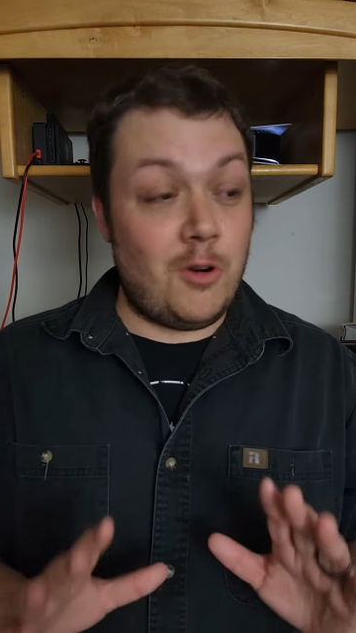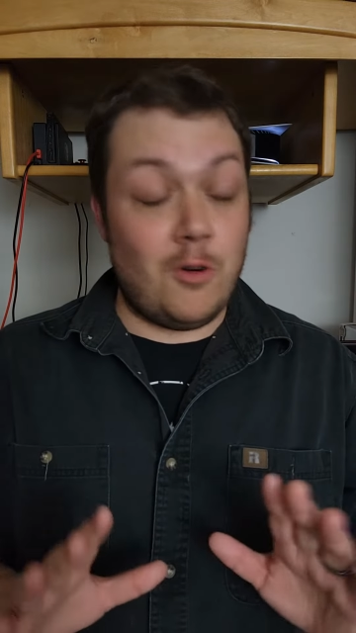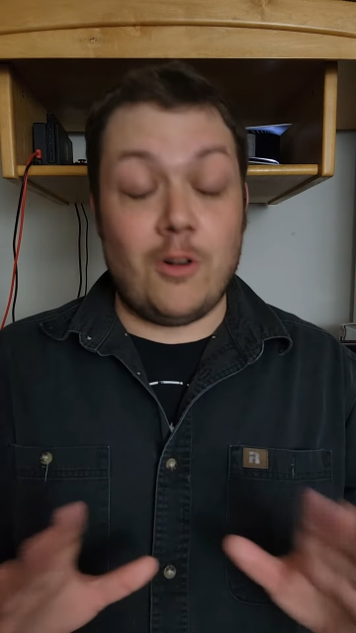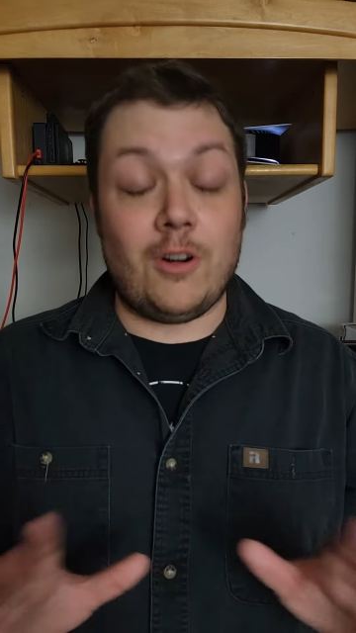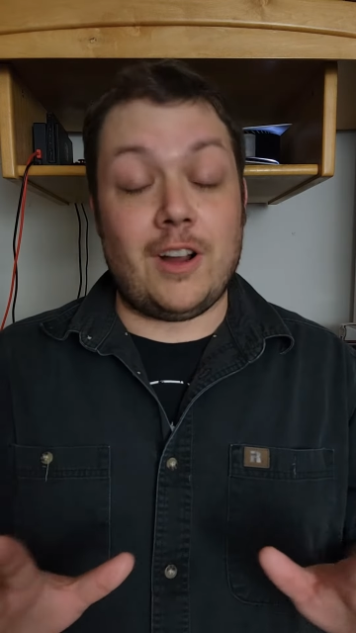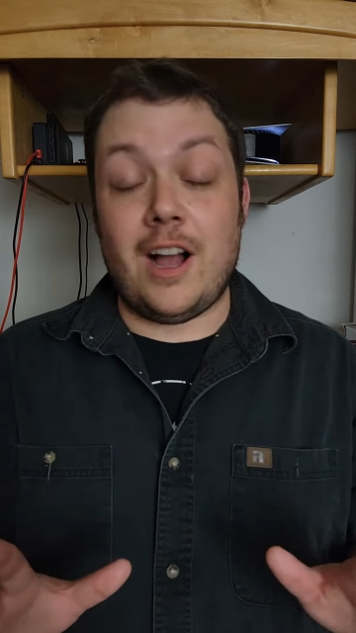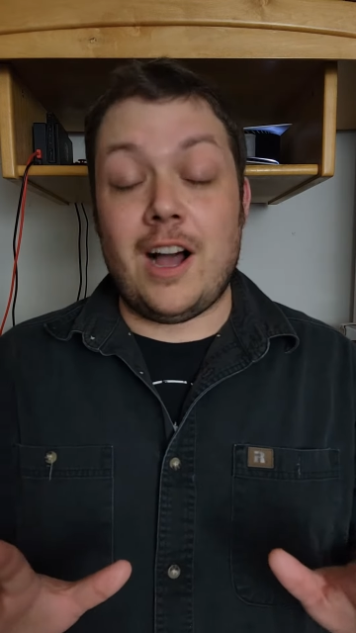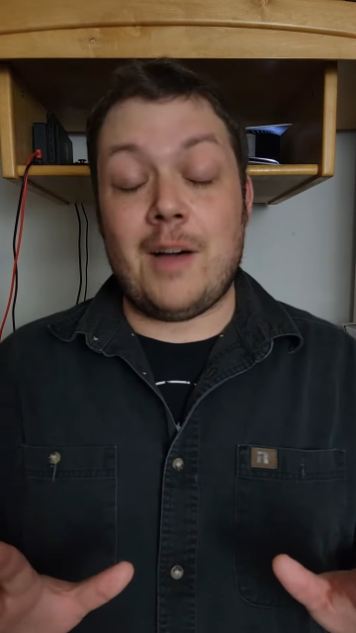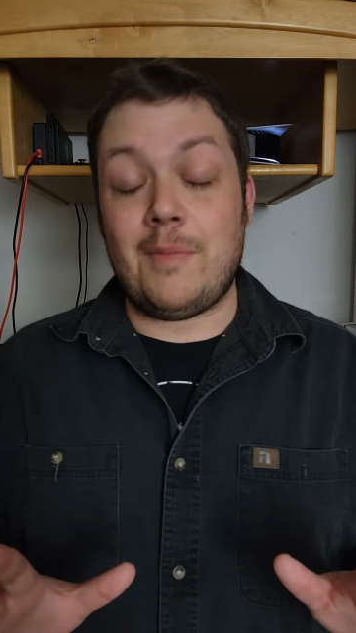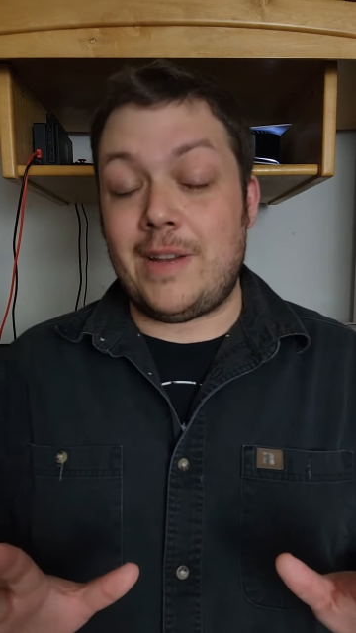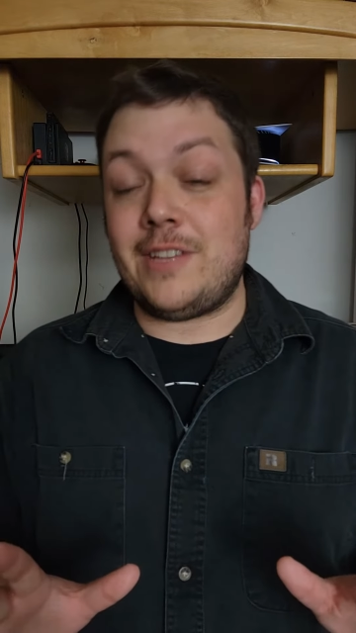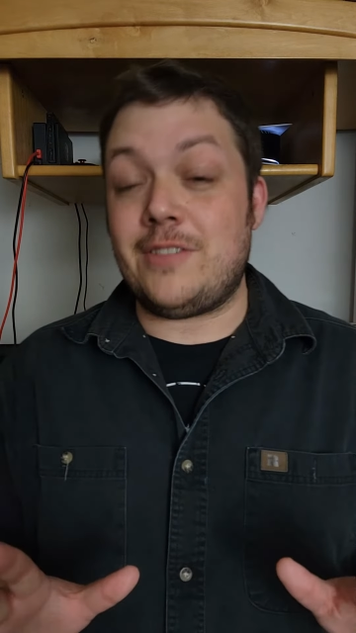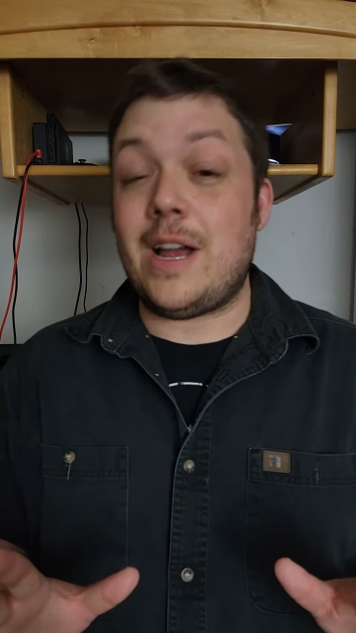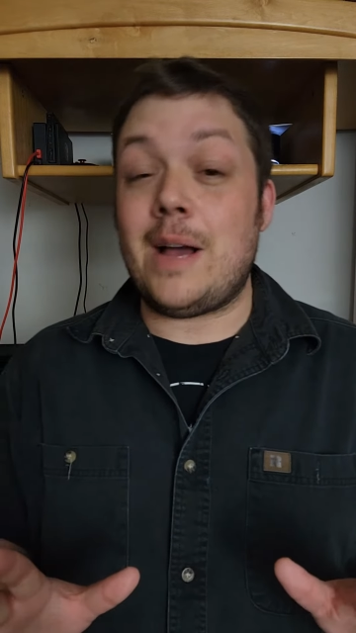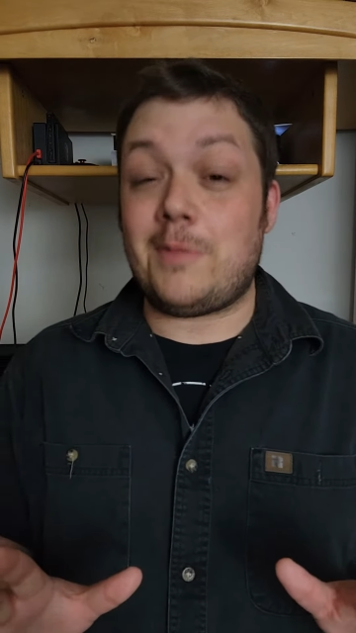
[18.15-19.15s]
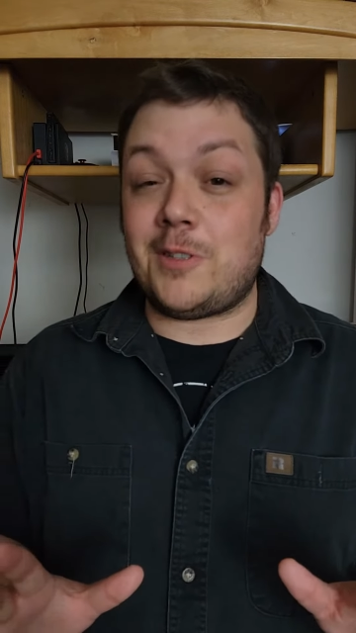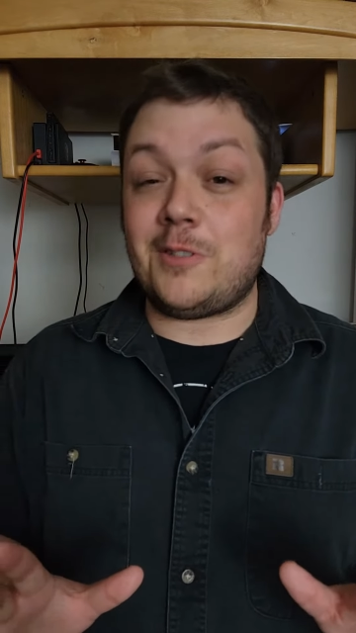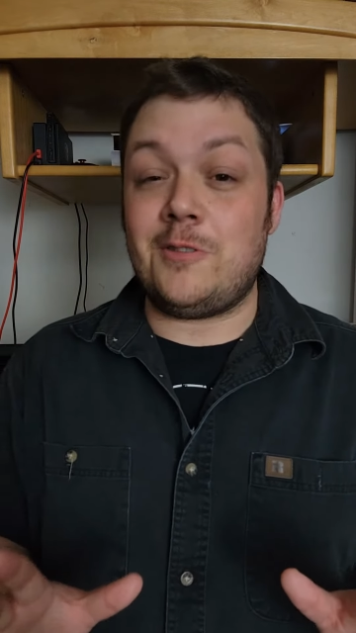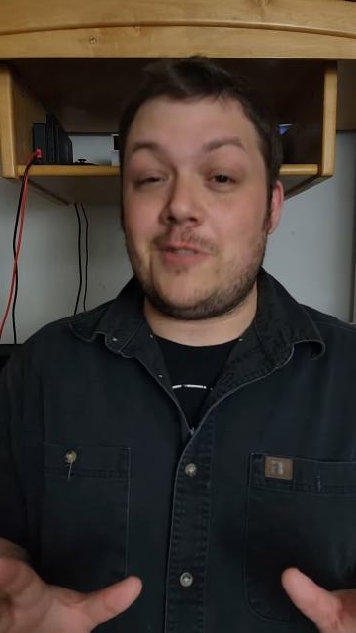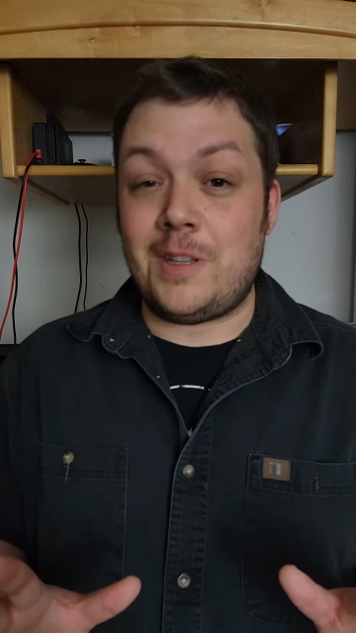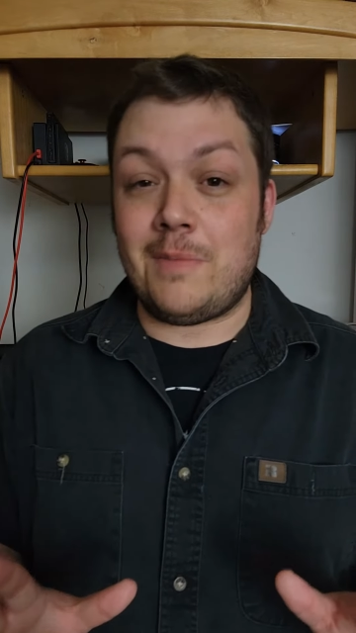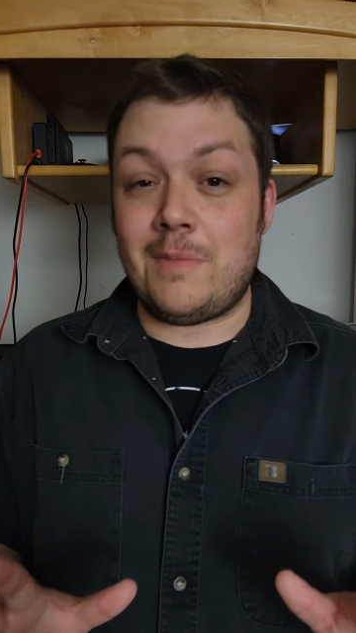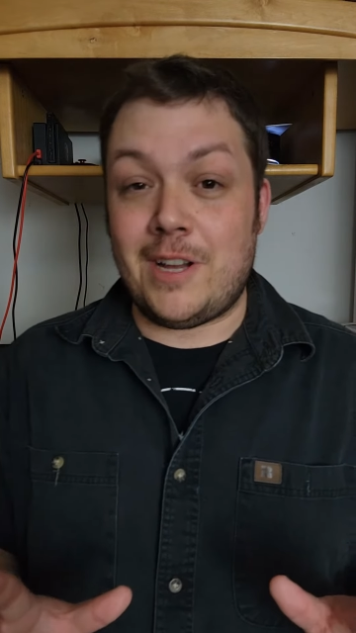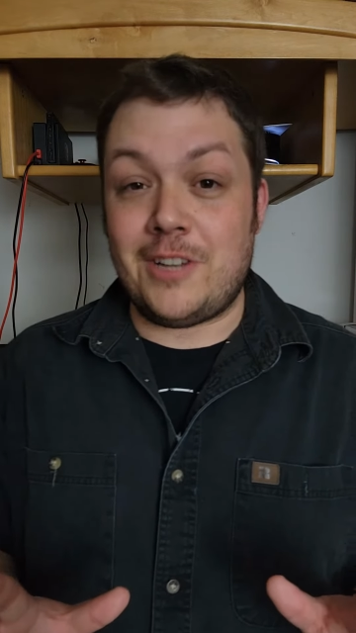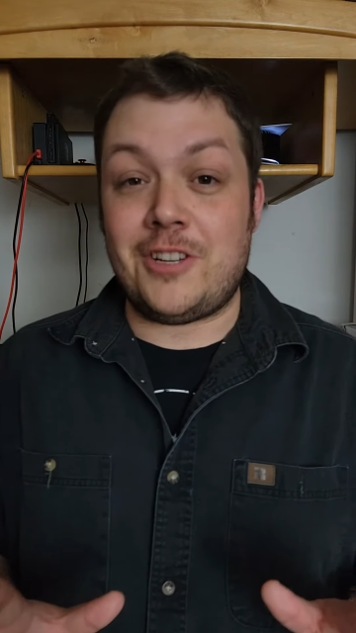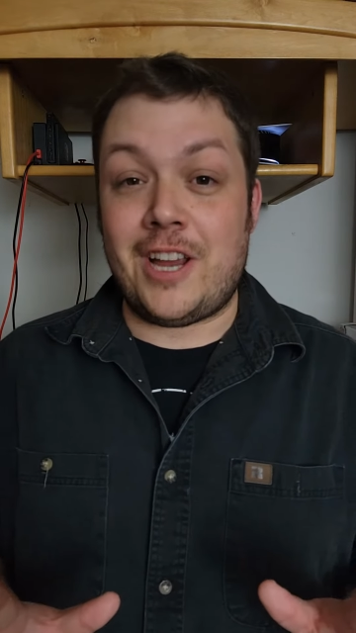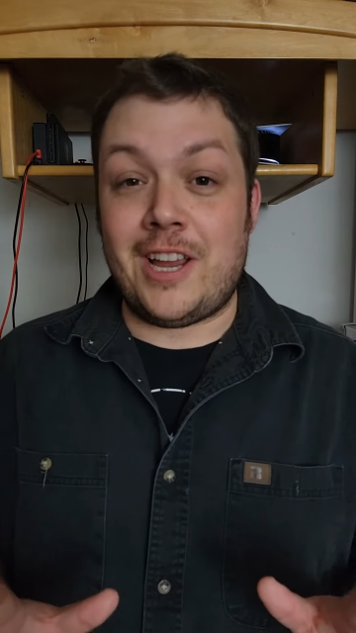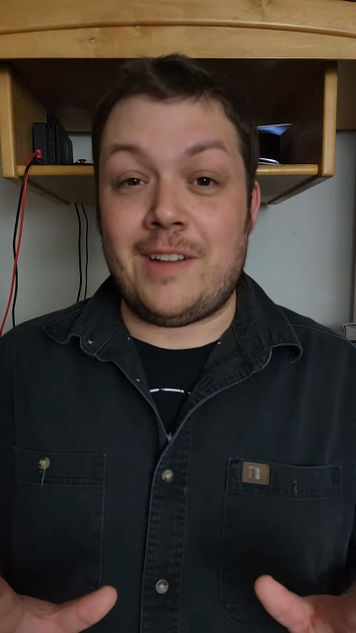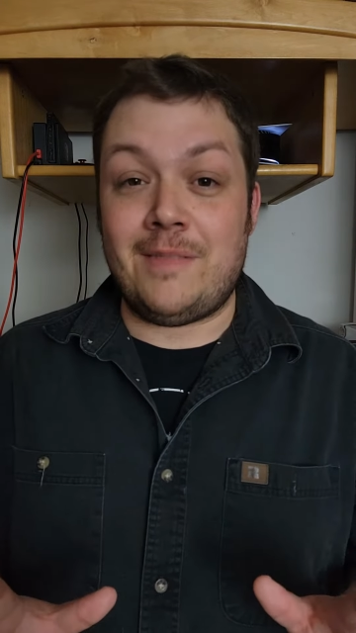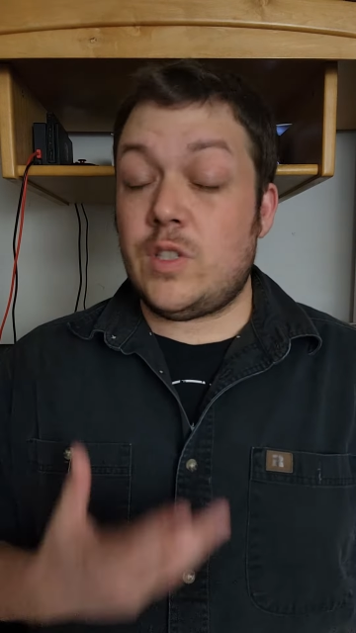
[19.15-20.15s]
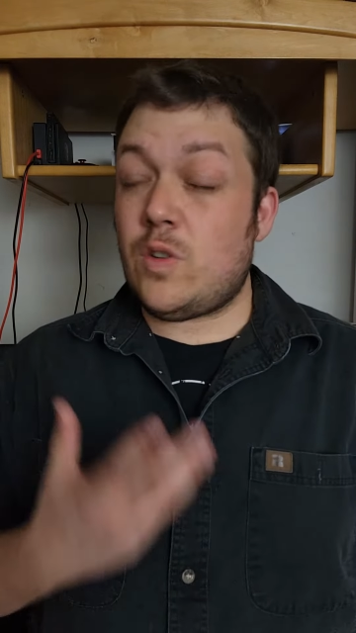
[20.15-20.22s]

horror comedies are absolutely my jam.